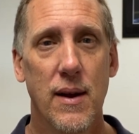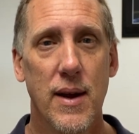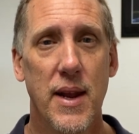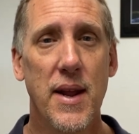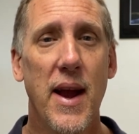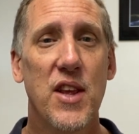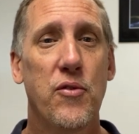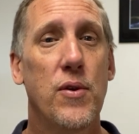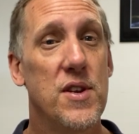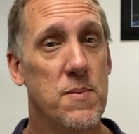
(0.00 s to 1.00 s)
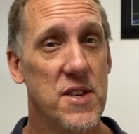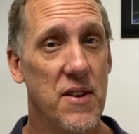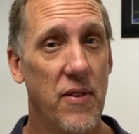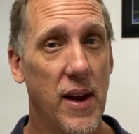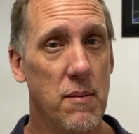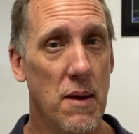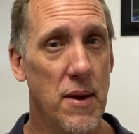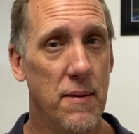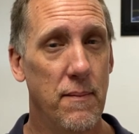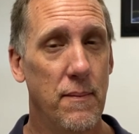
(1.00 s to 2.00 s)
And it asks for a specific
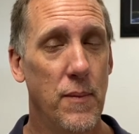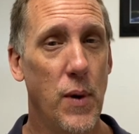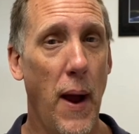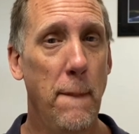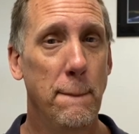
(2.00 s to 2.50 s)
commitment, okay?